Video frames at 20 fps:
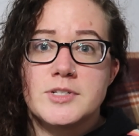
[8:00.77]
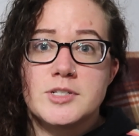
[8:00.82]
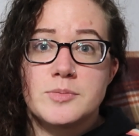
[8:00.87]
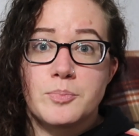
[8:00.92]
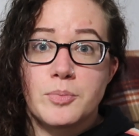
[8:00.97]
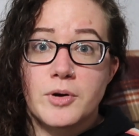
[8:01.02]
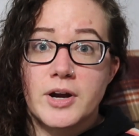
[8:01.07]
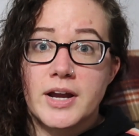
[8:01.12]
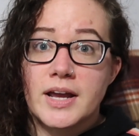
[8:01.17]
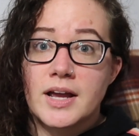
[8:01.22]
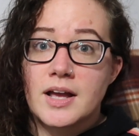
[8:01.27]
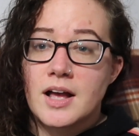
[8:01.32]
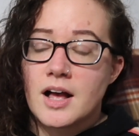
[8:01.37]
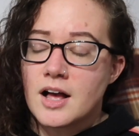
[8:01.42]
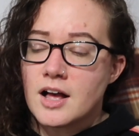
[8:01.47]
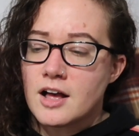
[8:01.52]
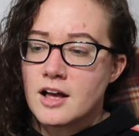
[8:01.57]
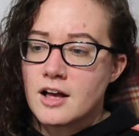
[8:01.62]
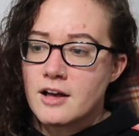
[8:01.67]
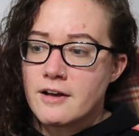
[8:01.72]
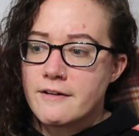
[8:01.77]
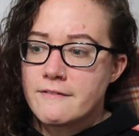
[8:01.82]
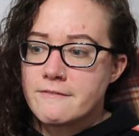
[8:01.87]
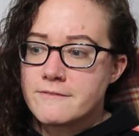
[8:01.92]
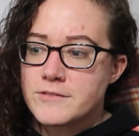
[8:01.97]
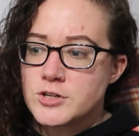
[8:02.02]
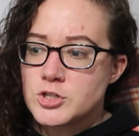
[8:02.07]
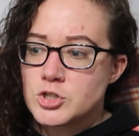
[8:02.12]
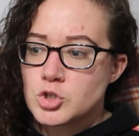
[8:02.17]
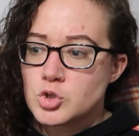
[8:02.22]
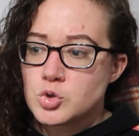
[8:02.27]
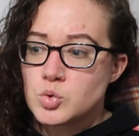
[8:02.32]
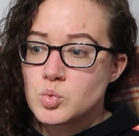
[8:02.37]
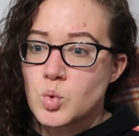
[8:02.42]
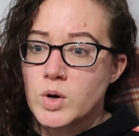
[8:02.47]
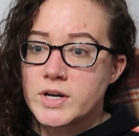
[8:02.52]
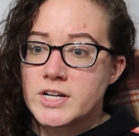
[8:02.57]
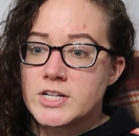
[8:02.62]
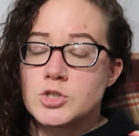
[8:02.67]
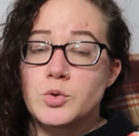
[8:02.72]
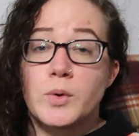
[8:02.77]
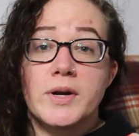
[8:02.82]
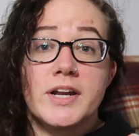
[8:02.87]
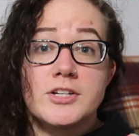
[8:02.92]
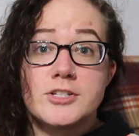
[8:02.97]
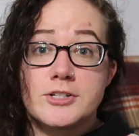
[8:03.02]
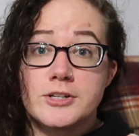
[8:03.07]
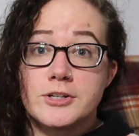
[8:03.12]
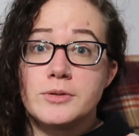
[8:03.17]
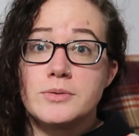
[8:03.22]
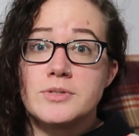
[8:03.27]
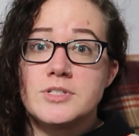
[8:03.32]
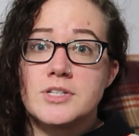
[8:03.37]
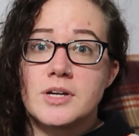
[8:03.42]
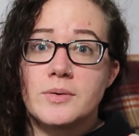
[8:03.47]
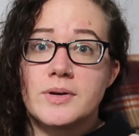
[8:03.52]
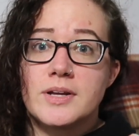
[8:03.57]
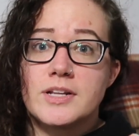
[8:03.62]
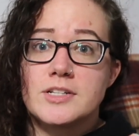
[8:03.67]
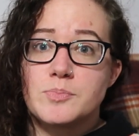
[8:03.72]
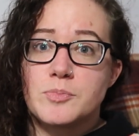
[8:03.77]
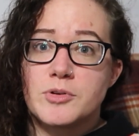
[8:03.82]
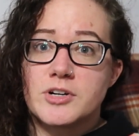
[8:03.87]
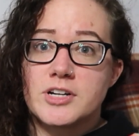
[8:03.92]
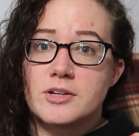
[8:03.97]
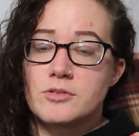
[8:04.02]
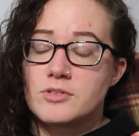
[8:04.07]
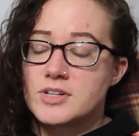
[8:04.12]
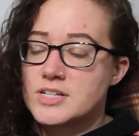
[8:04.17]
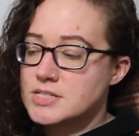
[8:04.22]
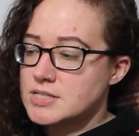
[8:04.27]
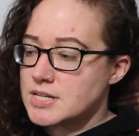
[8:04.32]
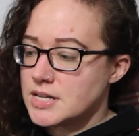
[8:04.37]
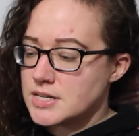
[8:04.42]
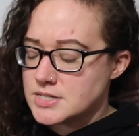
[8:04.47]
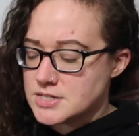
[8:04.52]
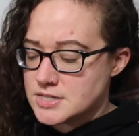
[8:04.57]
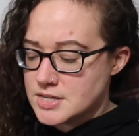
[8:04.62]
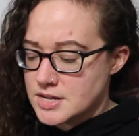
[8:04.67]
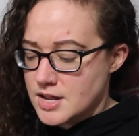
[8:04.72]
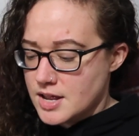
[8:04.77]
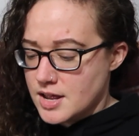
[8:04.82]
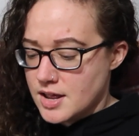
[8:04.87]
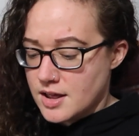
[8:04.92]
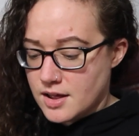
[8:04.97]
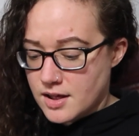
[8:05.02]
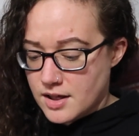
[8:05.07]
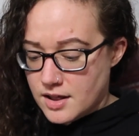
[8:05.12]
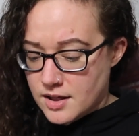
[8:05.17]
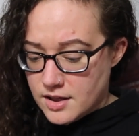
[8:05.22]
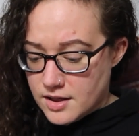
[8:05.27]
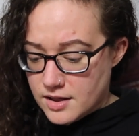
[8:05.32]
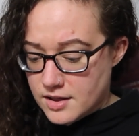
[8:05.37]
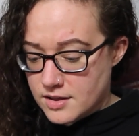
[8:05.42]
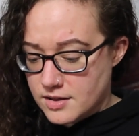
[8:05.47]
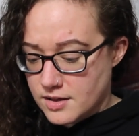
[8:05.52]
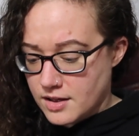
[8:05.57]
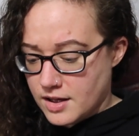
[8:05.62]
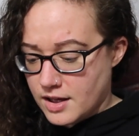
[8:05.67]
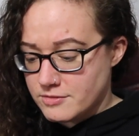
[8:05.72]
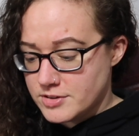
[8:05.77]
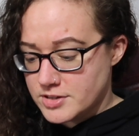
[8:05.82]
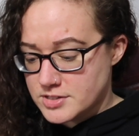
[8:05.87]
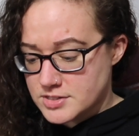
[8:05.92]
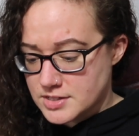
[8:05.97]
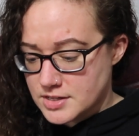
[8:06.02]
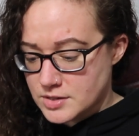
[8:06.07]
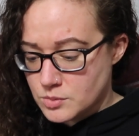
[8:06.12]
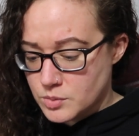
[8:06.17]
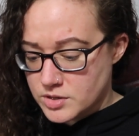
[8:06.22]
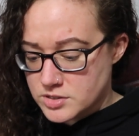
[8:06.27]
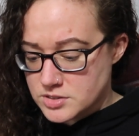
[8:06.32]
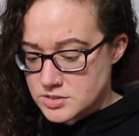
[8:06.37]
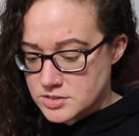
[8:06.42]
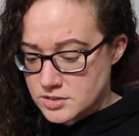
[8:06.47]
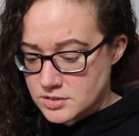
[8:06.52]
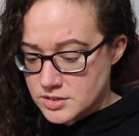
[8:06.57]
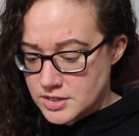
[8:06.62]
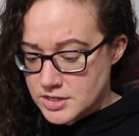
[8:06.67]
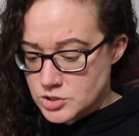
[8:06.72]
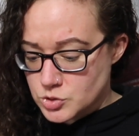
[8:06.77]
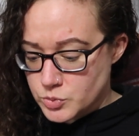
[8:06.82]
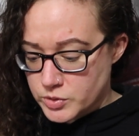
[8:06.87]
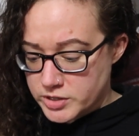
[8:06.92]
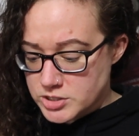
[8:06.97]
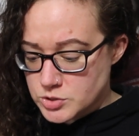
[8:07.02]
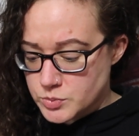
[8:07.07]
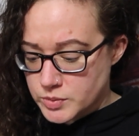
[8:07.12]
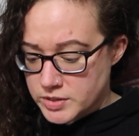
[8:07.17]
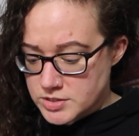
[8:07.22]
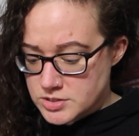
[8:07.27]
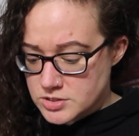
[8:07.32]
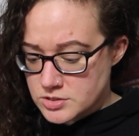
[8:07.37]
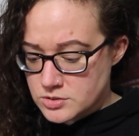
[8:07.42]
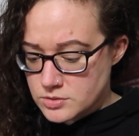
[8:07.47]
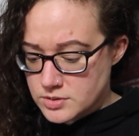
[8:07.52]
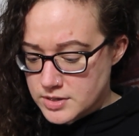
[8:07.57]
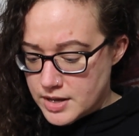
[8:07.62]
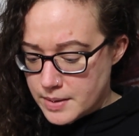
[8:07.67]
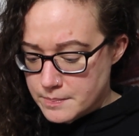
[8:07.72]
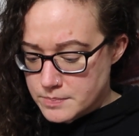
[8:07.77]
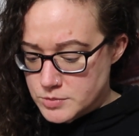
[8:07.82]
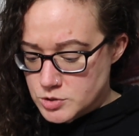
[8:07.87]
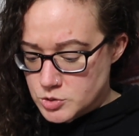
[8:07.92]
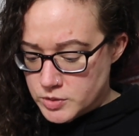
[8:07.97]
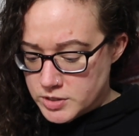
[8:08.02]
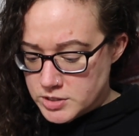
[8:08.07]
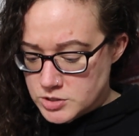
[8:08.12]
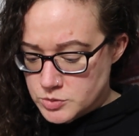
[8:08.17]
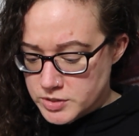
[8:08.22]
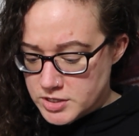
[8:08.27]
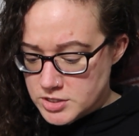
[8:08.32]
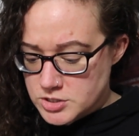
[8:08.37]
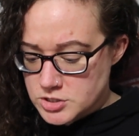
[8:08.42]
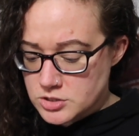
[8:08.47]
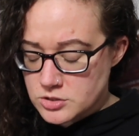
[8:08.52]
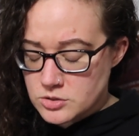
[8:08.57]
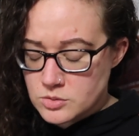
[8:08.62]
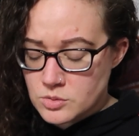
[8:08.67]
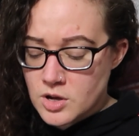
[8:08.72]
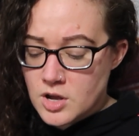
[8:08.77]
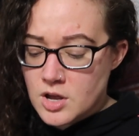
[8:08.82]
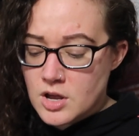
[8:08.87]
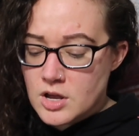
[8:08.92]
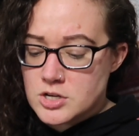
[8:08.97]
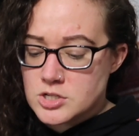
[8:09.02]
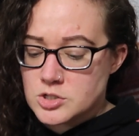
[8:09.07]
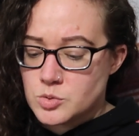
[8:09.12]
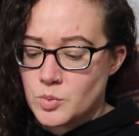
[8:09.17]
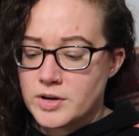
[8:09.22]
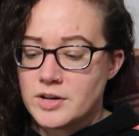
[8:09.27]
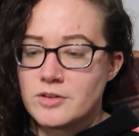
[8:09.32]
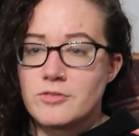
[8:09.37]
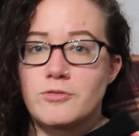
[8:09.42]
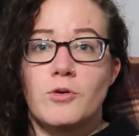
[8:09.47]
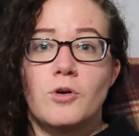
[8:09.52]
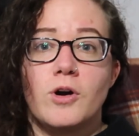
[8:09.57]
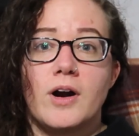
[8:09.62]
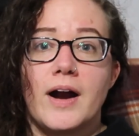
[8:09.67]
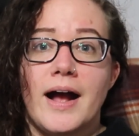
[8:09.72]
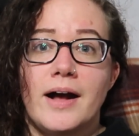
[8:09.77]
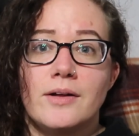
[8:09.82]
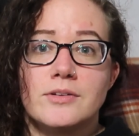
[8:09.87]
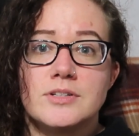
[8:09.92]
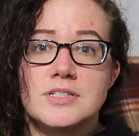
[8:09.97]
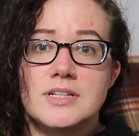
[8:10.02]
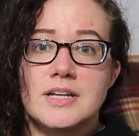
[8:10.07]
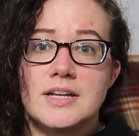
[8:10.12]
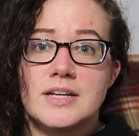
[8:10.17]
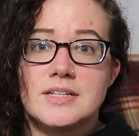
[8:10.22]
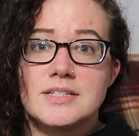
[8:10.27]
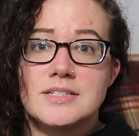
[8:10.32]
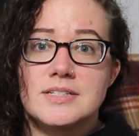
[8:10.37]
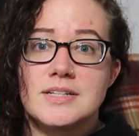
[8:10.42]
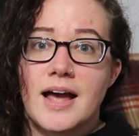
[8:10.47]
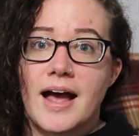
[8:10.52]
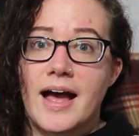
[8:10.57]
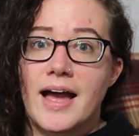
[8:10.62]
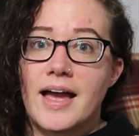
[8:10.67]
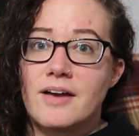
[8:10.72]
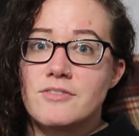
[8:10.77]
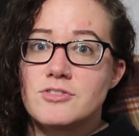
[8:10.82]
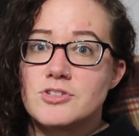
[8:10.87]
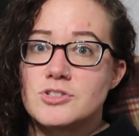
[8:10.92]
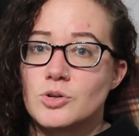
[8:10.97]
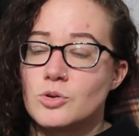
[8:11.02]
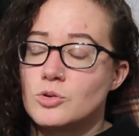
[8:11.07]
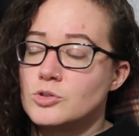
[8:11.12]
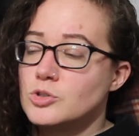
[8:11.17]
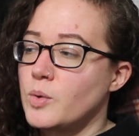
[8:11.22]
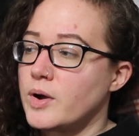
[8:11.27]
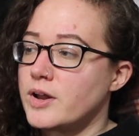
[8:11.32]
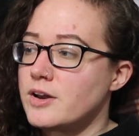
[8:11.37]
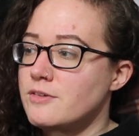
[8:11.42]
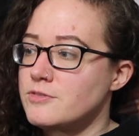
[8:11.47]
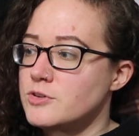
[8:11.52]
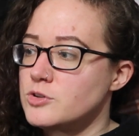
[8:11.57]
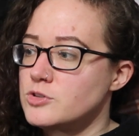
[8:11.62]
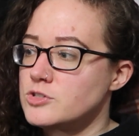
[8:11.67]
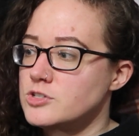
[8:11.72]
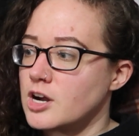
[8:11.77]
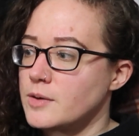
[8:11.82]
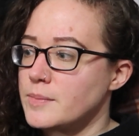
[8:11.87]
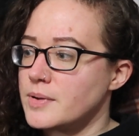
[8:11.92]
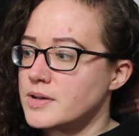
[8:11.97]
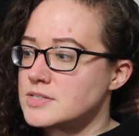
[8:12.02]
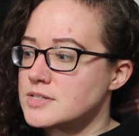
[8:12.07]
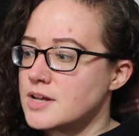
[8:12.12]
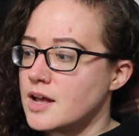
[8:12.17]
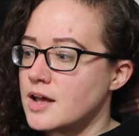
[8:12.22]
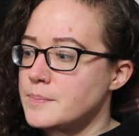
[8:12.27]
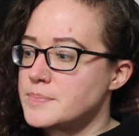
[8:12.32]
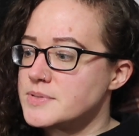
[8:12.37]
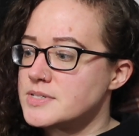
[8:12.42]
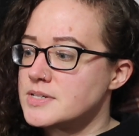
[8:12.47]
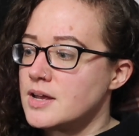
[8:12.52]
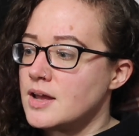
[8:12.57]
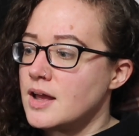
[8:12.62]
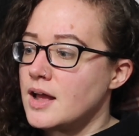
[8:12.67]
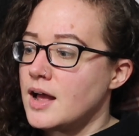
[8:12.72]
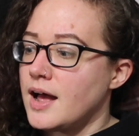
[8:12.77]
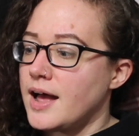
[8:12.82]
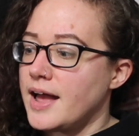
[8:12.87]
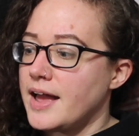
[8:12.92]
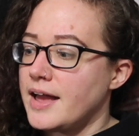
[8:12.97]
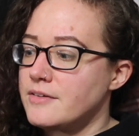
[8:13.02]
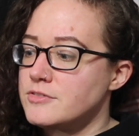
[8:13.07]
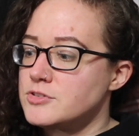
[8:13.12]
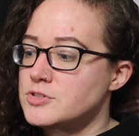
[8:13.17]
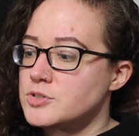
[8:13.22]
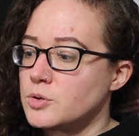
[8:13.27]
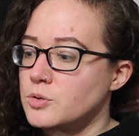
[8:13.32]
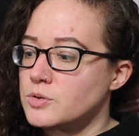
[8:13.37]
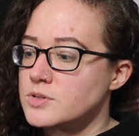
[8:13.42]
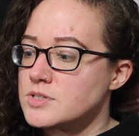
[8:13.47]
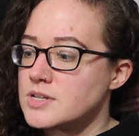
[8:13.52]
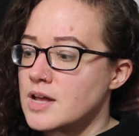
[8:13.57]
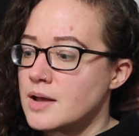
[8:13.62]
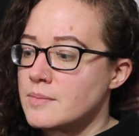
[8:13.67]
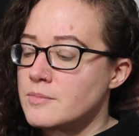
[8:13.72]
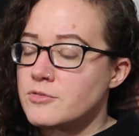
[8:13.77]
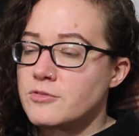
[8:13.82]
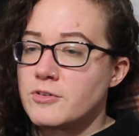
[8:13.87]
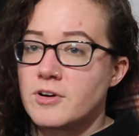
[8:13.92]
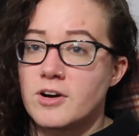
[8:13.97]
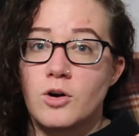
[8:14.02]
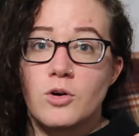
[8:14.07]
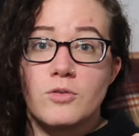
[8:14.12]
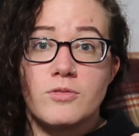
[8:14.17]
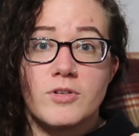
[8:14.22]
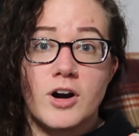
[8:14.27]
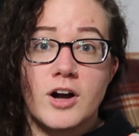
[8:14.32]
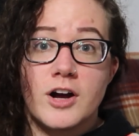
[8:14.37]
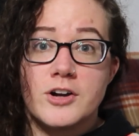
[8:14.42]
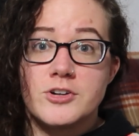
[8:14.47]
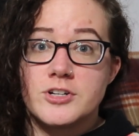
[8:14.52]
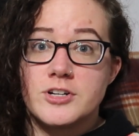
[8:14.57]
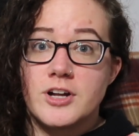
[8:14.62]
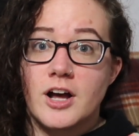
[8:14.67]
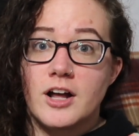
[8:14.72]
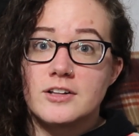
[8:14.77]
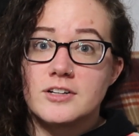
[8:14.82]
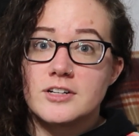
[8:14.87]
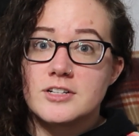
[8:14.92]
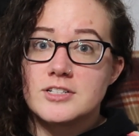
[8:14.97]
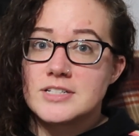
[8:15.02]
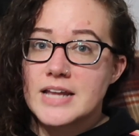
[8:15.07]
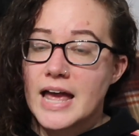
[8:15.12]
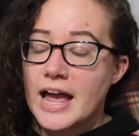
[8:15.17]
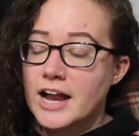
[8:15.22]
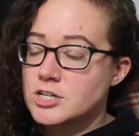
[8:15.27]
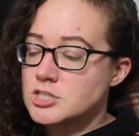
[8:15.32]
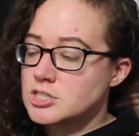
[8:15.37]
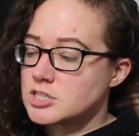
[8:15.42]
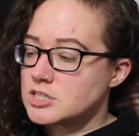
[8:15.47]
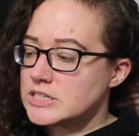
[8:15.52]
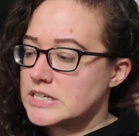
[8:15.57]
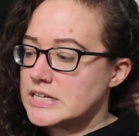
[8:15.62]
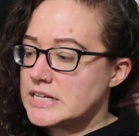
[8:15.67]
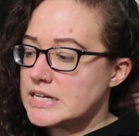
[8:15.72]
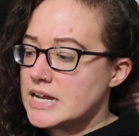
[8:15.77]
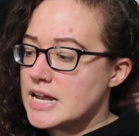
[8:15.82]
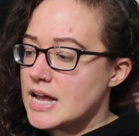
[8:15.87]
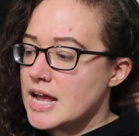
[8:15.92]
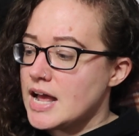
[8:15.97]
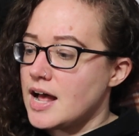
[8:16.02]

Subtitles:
spring of 2022, so it's pretty recent. Obviously, we're still in 2022. Yep, 2022, 24 ounces. I have sold quite a few Starbucks cups. I have sold some for over $100 actually.